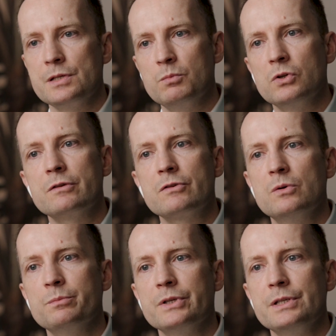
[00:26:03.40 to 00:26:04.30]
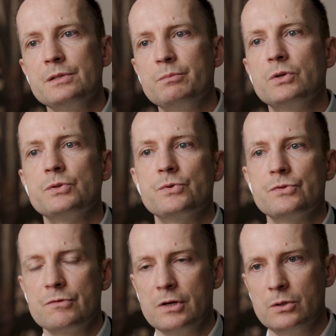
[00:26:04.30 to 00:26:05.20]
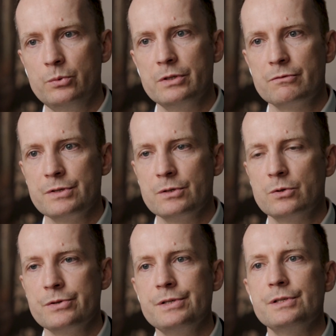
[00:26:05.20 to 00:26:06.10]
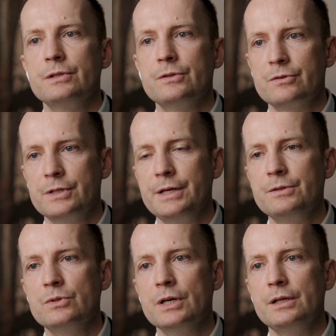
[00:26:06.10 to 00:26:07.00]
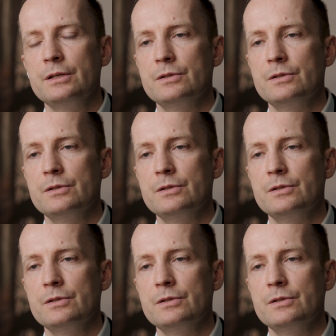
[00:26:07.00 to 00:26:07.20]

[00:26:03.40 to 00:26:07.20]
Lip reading: a smaller companies because you struggle with resources and your day to day.